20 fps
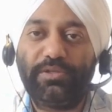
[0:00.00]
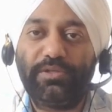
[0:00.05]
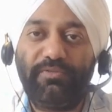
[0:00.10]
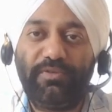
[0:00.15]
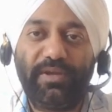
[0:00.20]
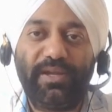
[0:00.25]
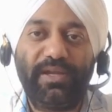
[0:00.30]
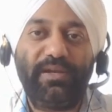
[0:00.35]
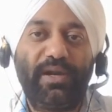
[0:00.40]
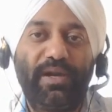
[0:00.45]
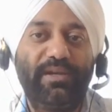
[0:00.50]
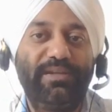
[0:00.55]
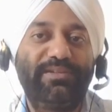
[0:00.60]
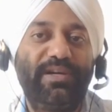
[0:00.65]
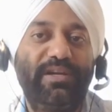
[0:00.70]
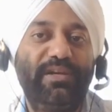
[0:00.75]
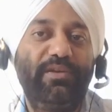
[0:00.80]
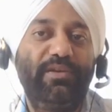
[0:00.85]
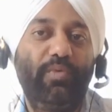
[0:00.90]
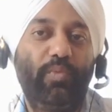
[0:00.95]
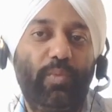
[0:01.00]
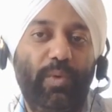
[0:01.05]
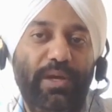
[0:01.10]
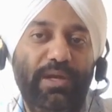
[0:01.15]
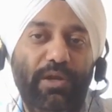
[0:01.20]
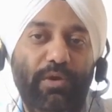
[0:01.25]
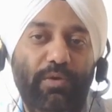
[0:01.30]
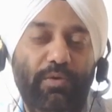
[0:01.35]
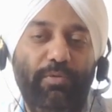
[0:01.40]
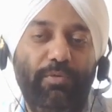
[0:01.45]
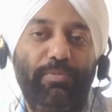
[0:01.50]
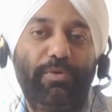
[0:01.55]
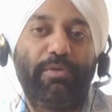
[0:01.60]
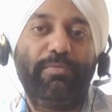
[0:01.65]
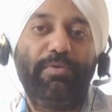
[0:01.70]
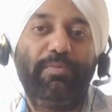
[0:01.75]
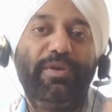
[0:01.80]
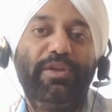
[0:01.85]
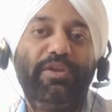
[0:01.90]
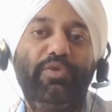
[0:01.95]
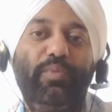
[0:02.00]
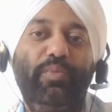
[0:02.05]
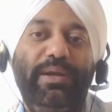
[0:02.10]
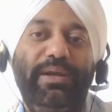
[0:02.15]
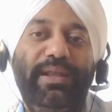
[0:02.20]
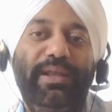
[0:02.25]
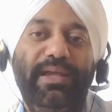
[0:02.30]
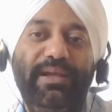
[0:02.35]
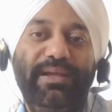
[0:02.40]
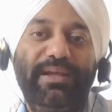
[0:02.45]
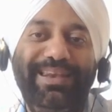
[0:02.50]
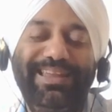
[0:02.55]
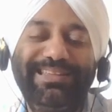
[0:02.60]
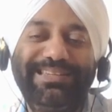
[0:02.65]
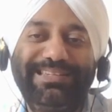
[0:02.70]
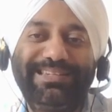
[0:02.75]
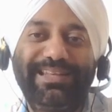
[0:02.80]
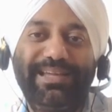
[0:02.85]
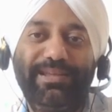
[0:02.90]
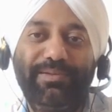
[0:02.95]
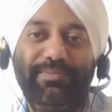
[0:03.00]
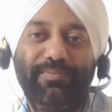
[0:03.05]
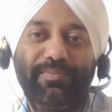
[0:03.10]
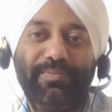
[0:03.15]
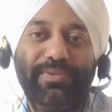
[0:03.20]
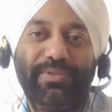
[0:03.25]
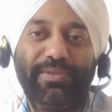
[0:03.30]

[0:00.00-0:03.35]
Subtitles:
So if you can understand in one go, probably you will take less time.